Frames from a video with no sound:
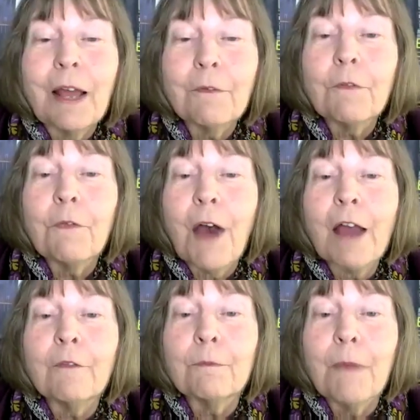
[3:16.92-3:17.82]
We have a
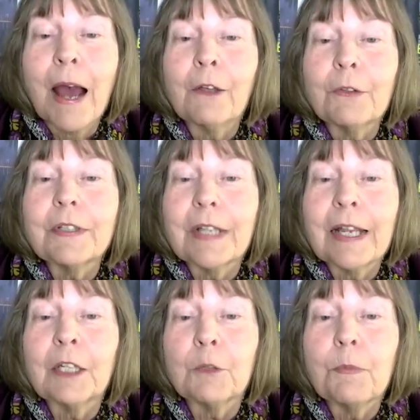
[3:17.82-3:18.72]
5-mile
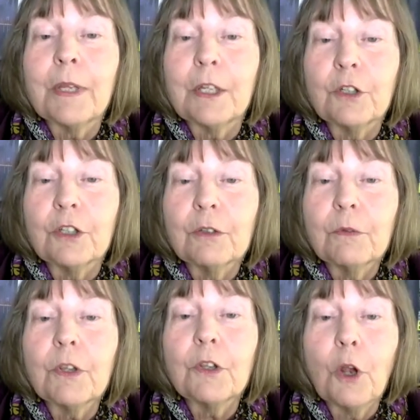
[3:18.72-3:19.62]
sand beach
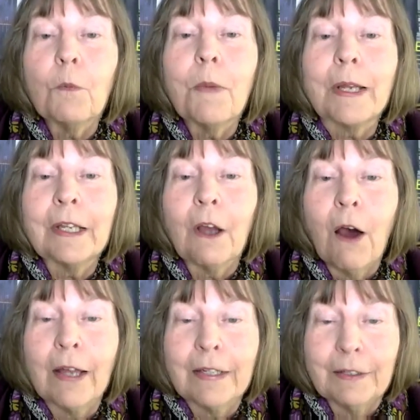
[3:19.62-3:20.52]
with nobody
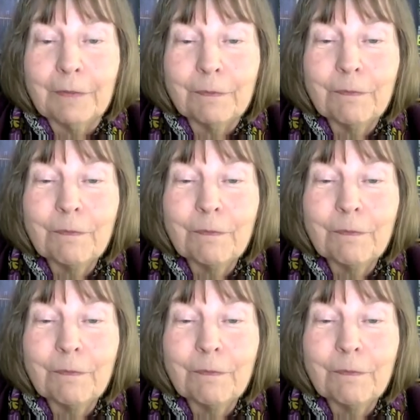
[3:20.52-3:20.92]
on it.